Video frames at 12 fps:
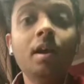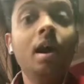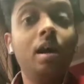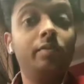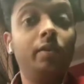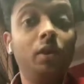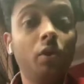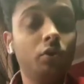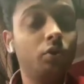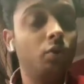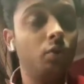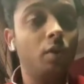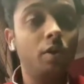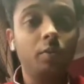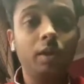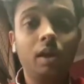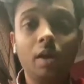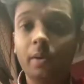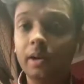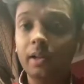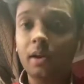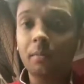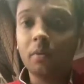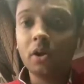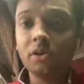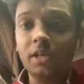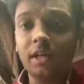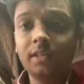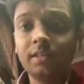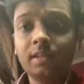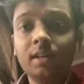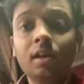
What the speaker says: As we go through what we covered in our projects,